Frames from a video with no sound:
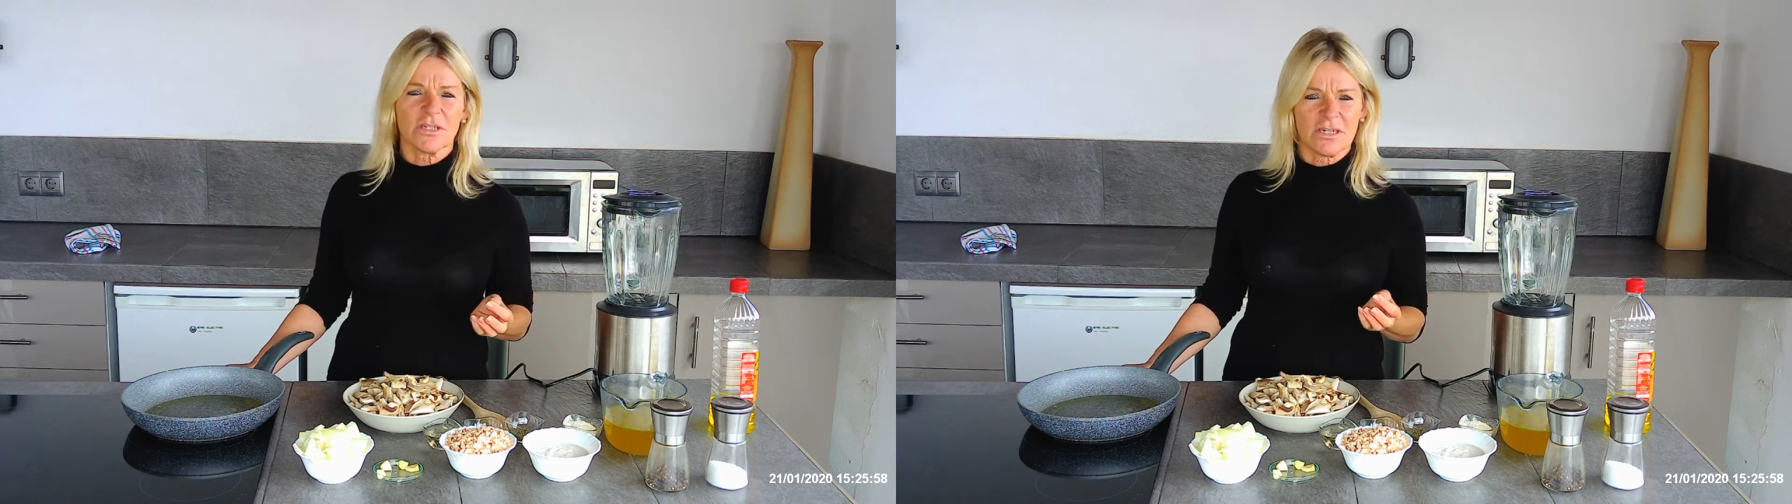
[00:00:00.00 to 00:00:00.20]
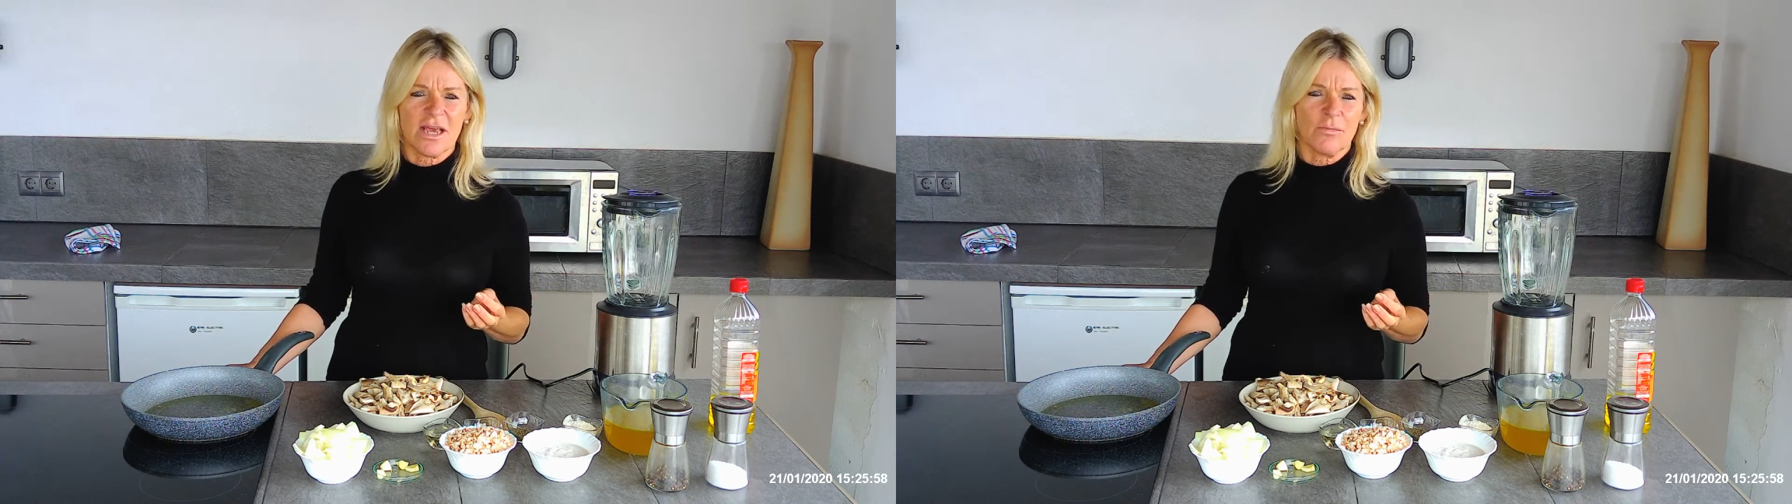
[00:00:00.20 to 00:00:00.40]

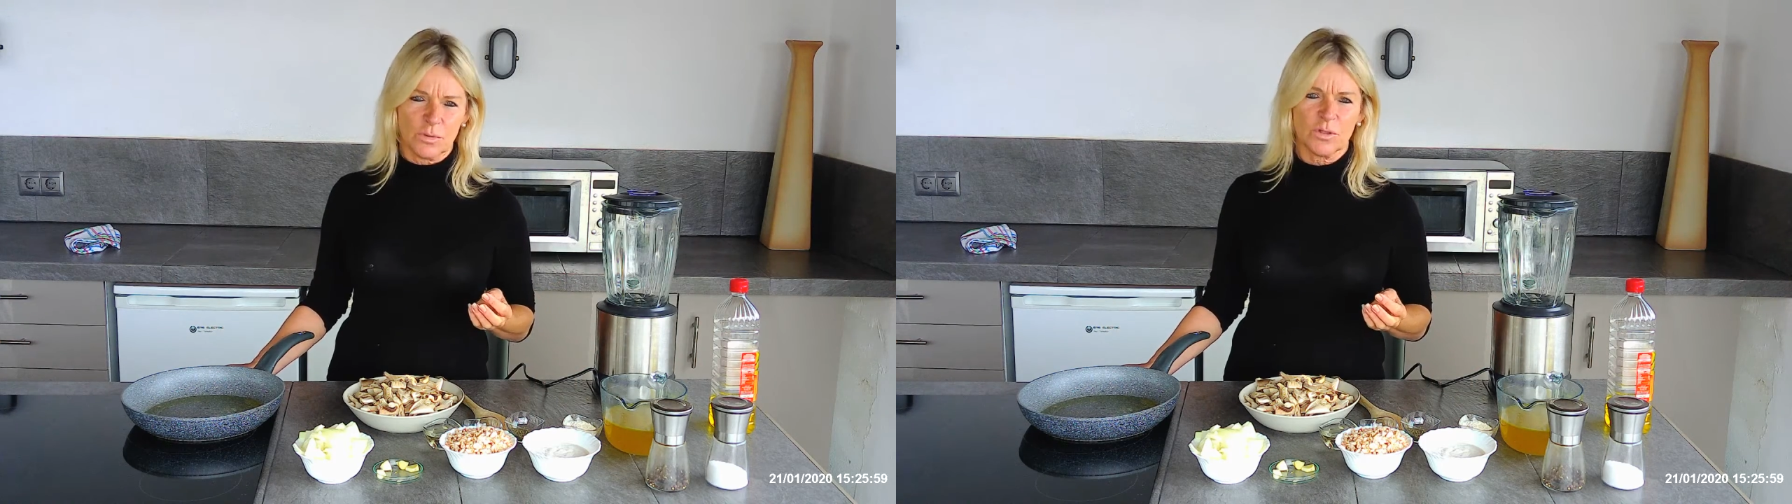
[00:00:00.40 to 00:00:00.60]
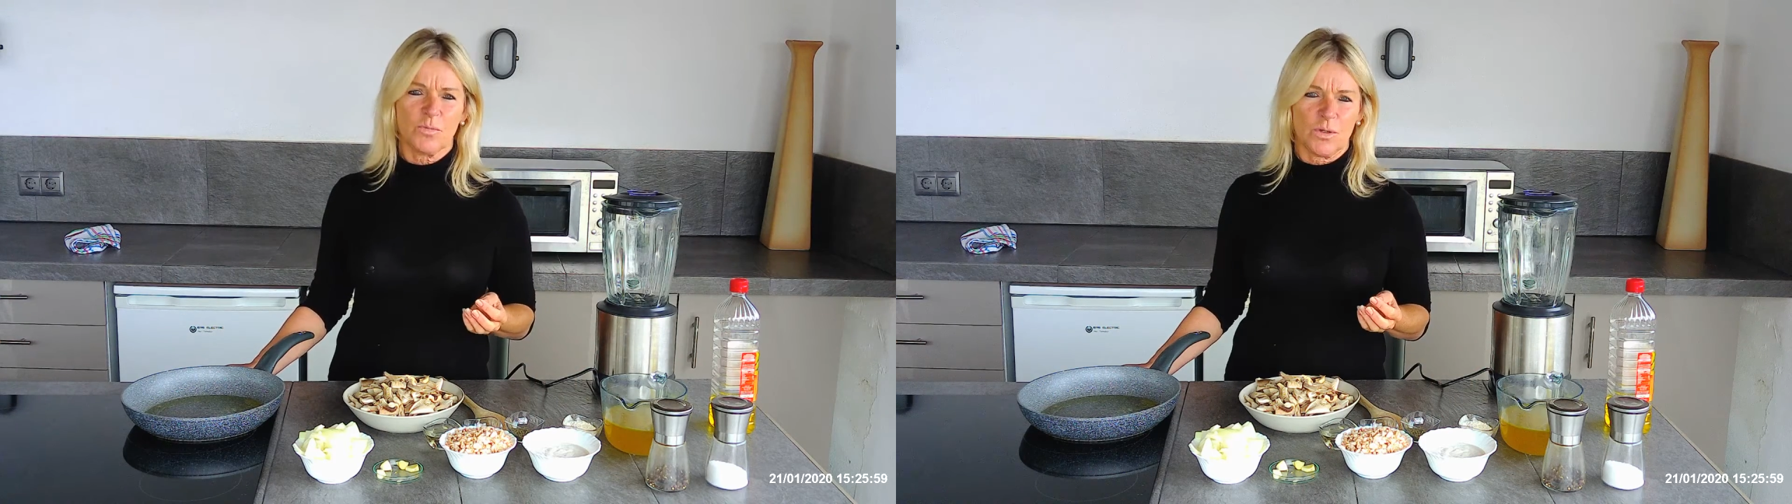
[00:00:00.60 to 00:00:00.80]

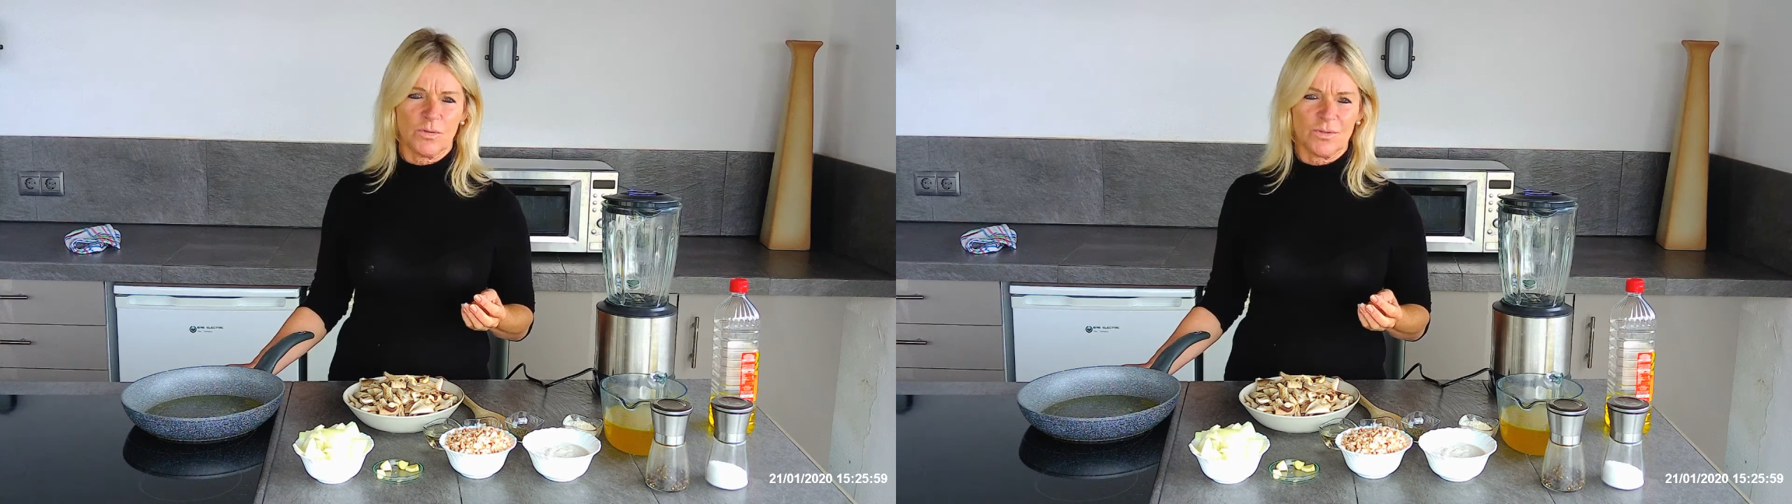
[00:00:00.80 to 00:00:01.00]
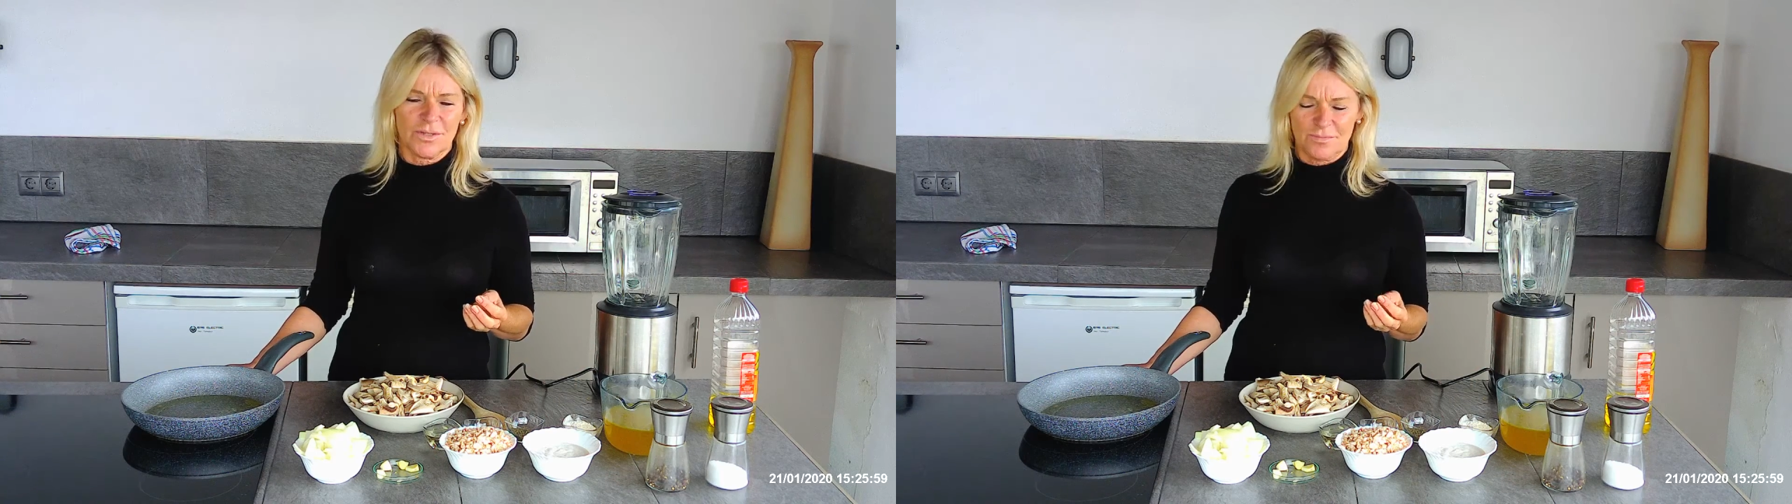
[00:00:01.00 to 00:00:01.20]

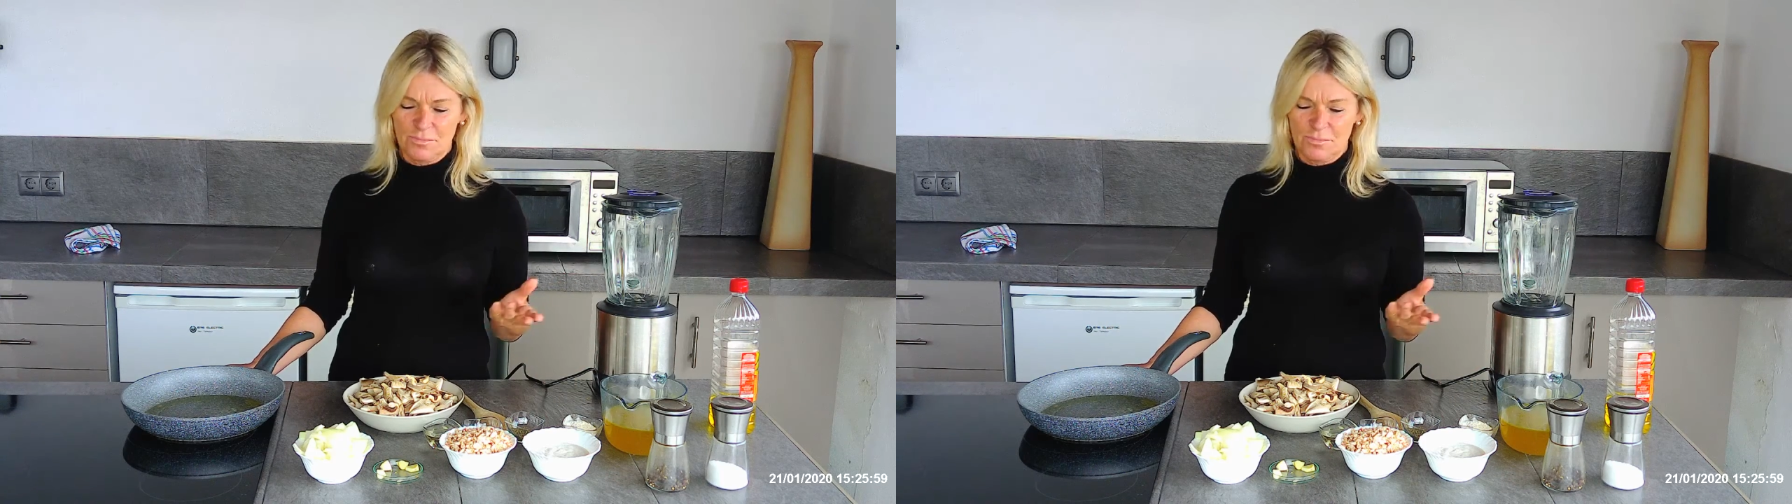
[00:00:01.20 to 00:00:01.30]
tablespoons.